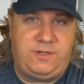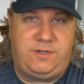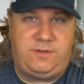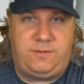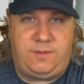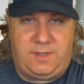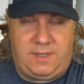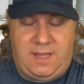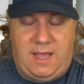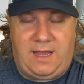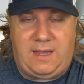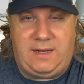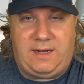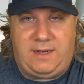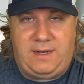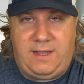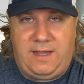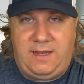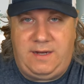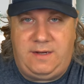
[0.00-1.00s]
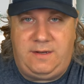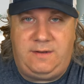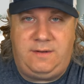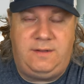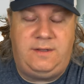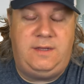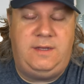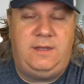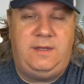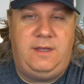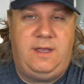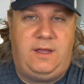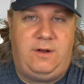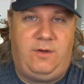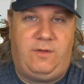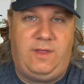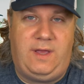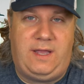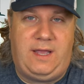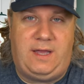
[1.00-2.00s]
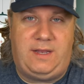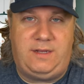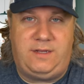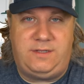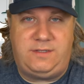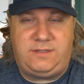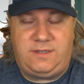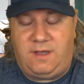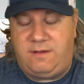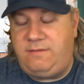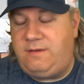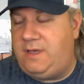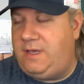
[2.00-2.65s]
because we can lock it at night and and all that kind of good stuff.